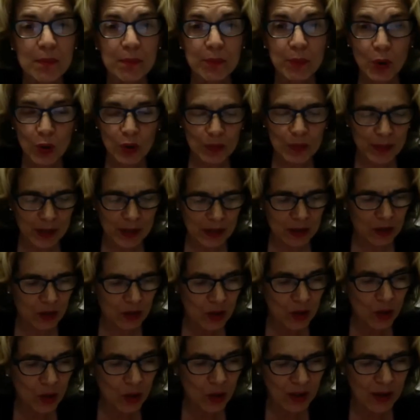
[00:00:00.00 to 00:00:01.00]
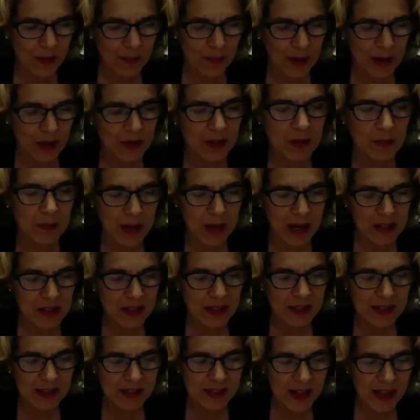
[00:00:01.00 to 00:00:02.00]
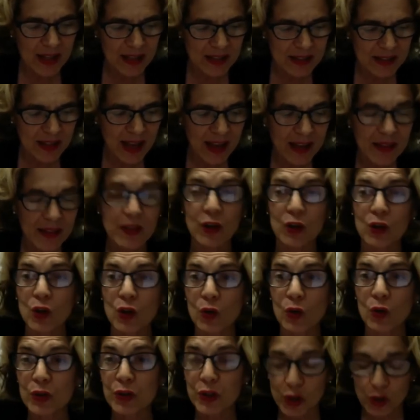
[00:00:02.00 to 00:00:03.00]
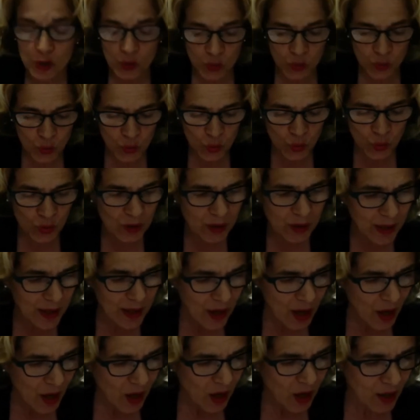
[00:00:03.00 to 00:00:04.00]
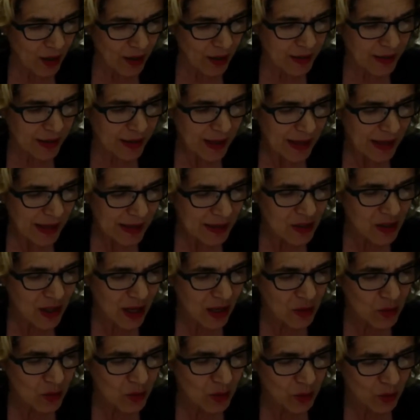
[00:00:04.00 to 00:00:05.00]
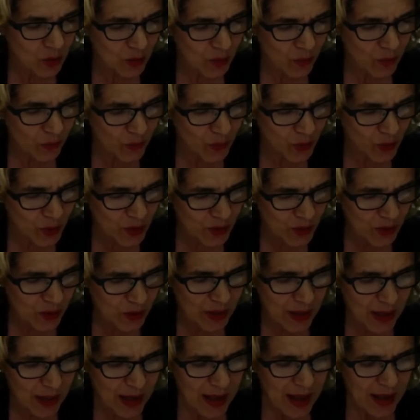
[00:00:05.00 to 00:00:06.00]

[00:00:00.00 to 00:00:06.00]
Pullman talk about imaginal cells and the golden rule on January 21st.